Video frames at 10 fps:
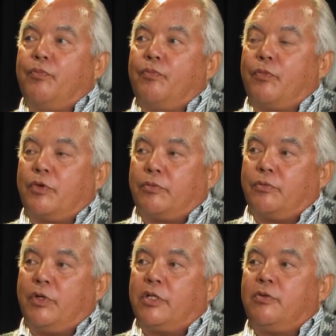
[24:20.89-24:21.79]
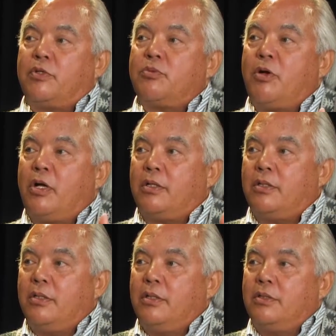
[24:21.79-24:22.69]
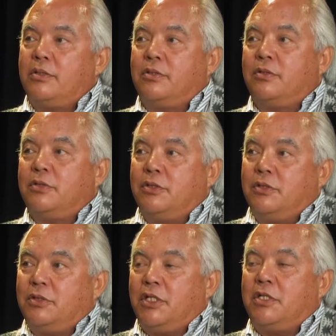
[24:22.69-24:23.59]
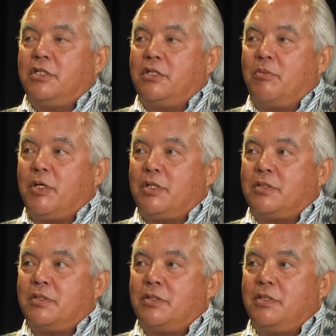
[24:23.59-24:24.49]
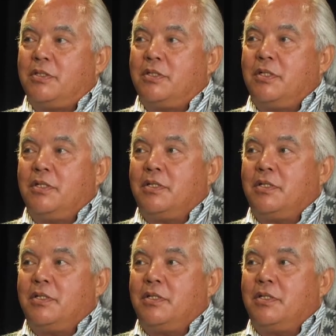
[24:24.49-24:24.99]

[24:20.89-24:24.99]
more quickly respond to changing demands and needs.